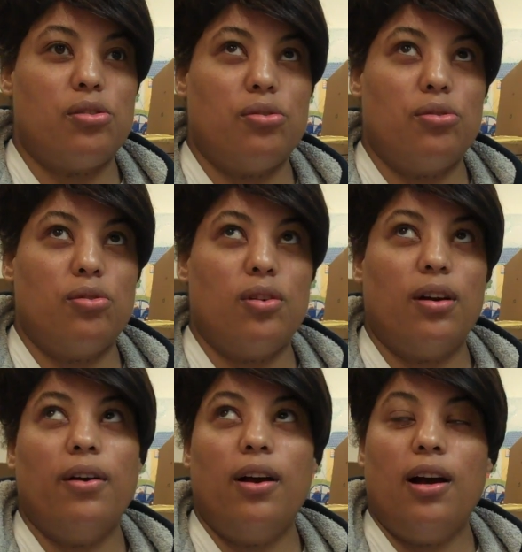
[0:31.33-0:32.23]
to
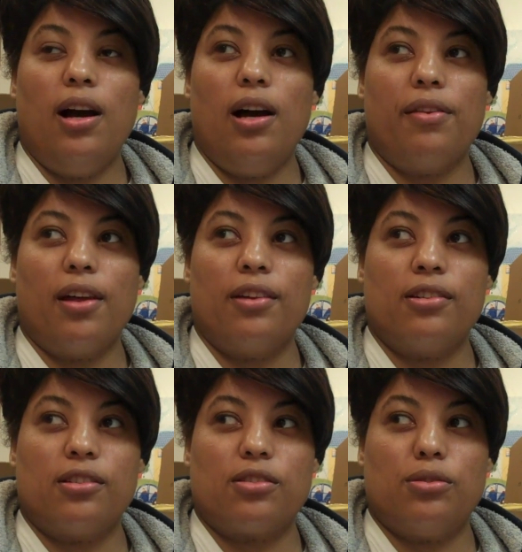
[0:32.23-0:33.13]

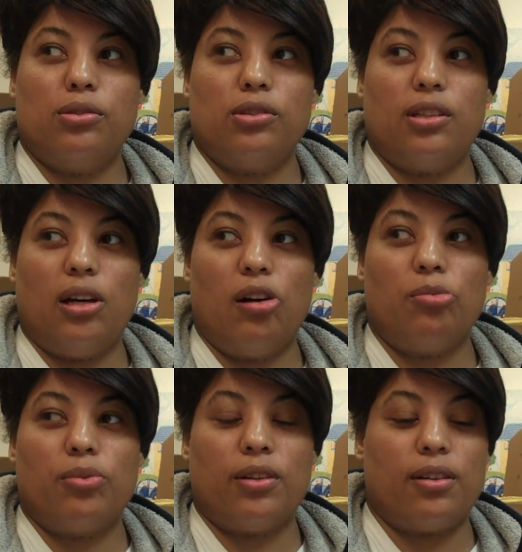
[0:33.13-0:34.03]
another school to
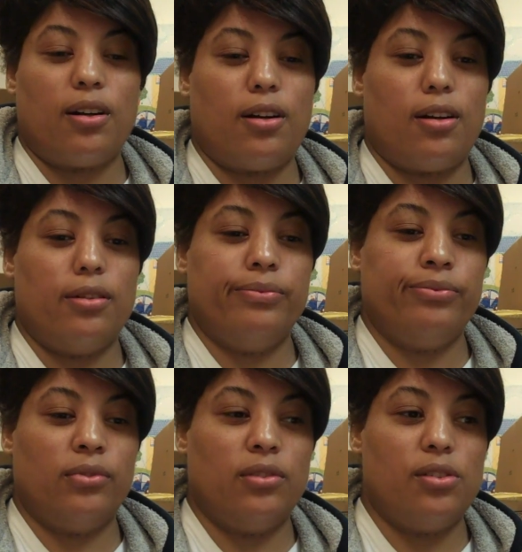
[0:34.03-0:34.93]
help with her
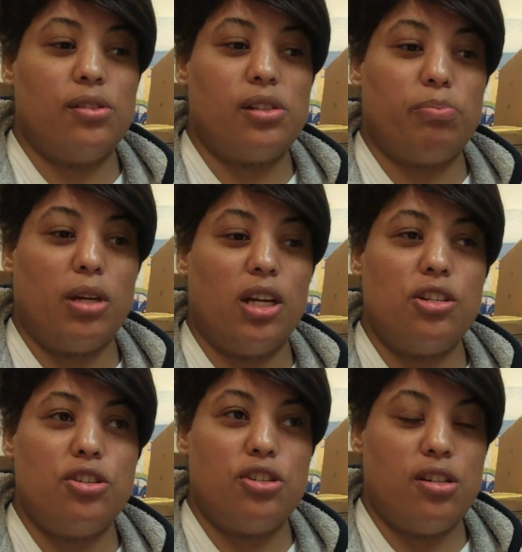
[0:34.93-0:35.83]

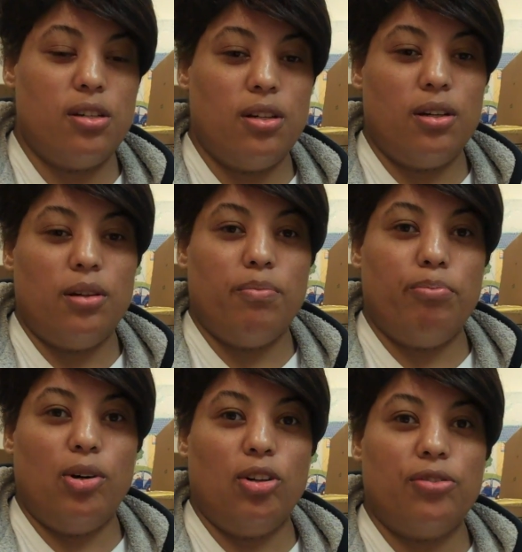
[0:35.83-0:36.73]
speech.
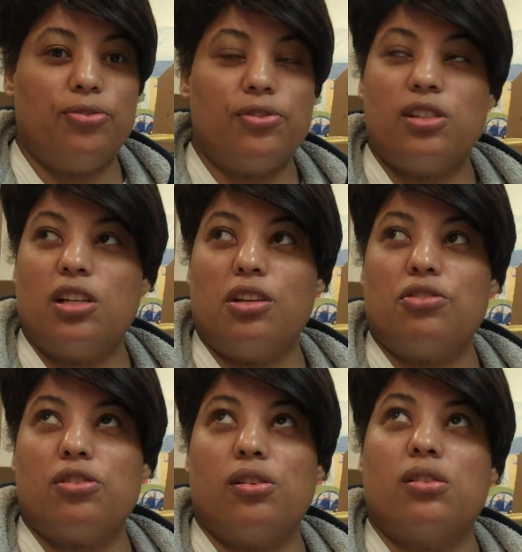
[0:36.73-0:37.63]
Both
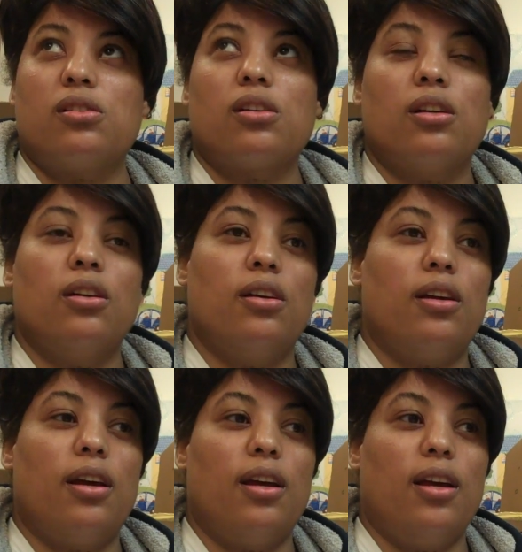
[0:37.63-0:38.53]
teachers
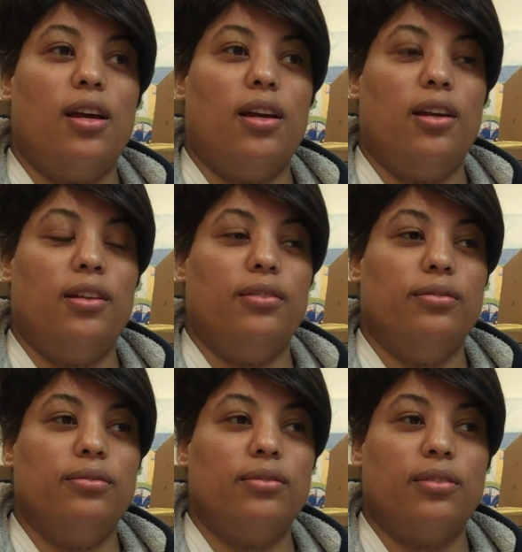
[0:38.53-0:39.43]

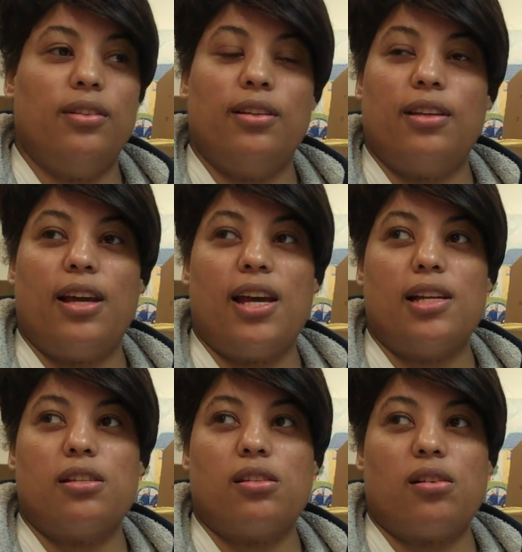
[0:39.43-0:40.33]
in the
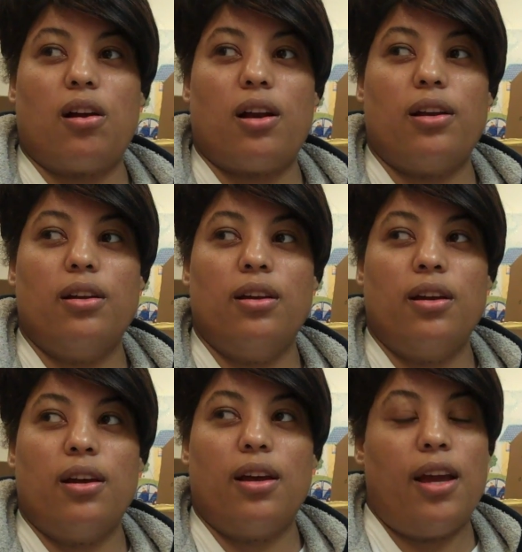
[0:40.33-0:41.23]
Head Start
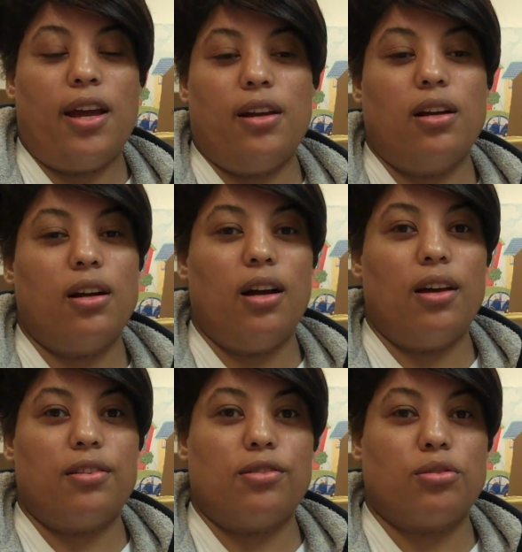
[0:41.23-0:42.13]
and her
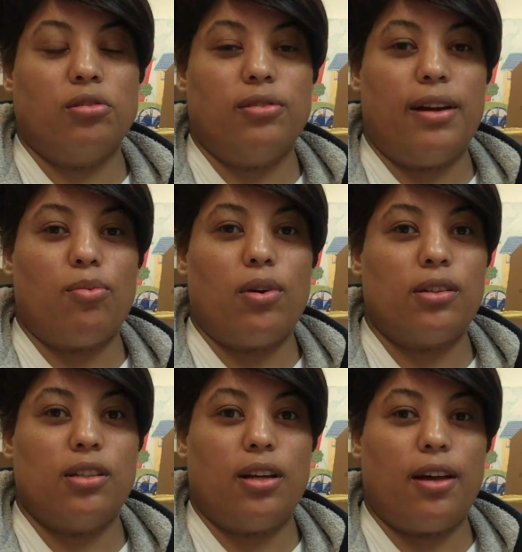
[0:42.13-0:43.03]
other school had
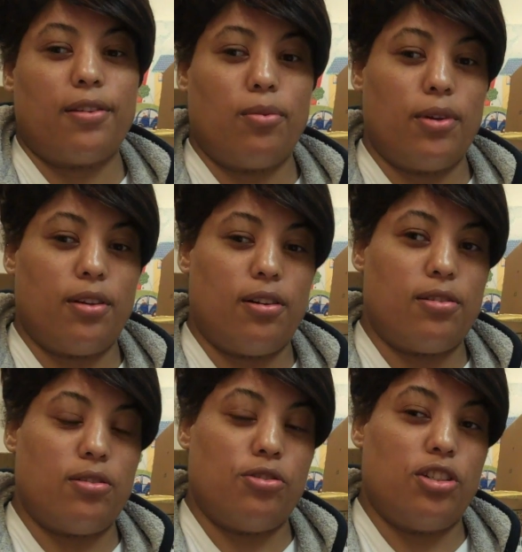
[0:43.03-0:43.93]
worked together with her
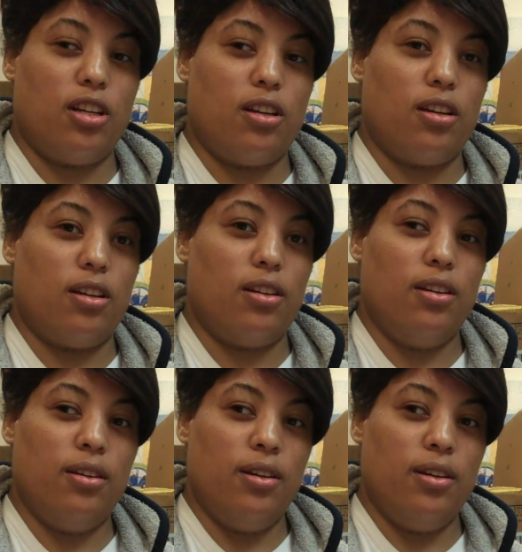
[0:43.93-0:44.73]
so she could